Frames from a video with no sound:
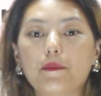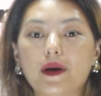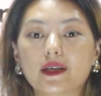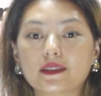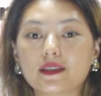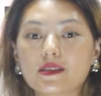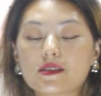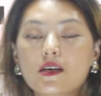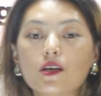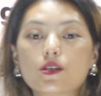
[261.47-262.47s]
past
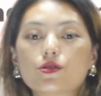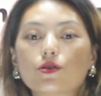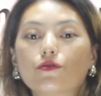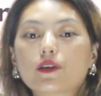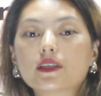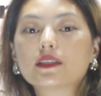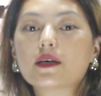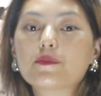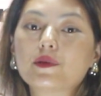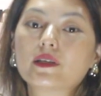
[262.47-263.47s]
tense. So for
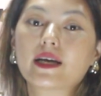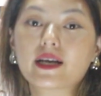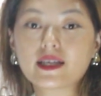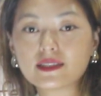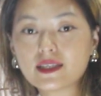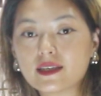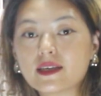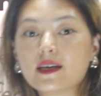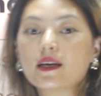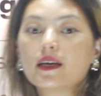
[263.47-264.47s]
example, like I
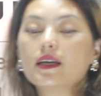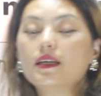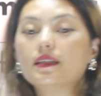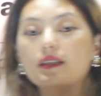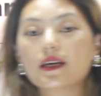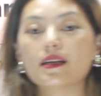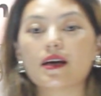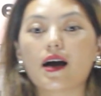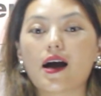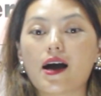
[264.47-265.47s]
said, he
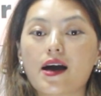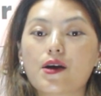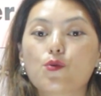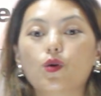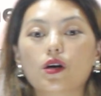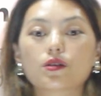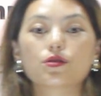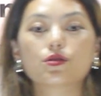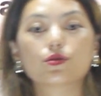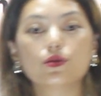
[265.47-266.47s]
said, I walk
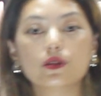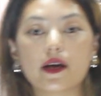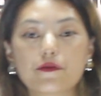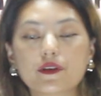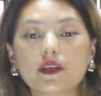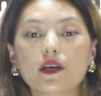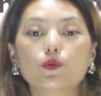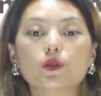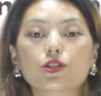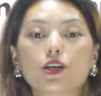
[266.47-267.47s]
to school every day
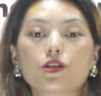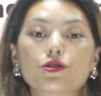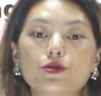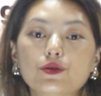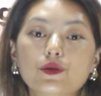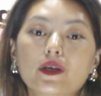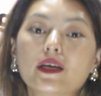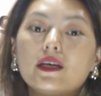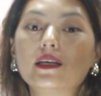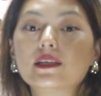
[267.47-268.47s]
will change to,
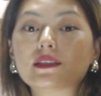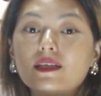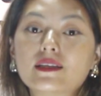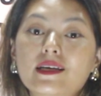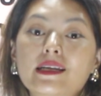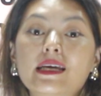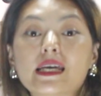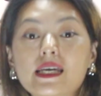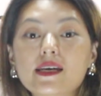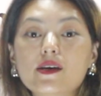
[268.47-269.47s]
he said that
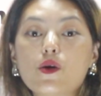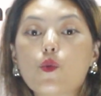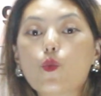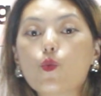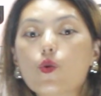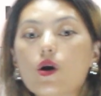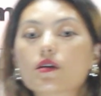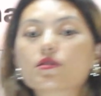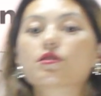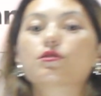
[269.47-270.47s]
he
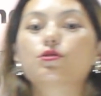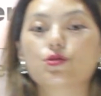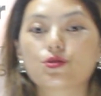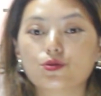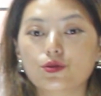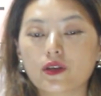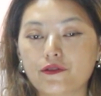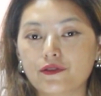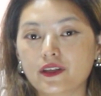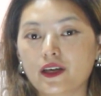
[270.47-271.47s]
walked to school
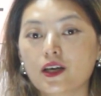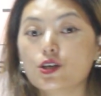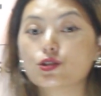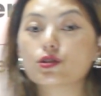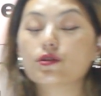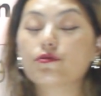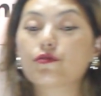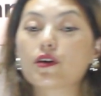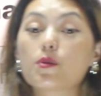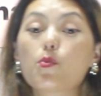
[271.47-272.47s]
every day. So the
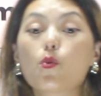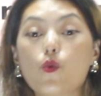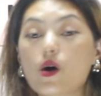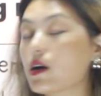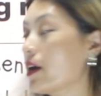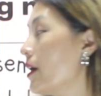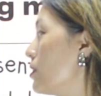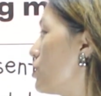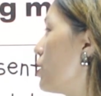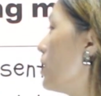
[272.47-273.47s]
verb walk
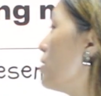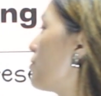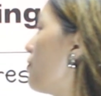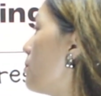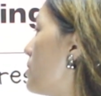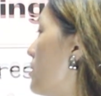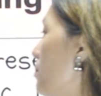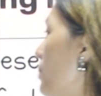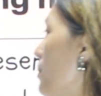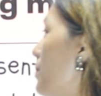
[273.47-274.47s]
has changed from
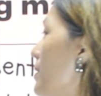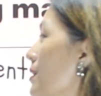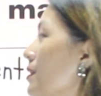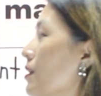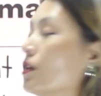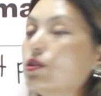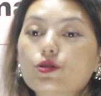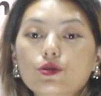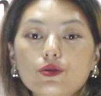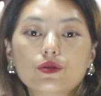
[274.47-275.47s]
simple present
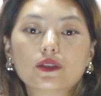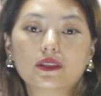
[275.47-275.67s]
to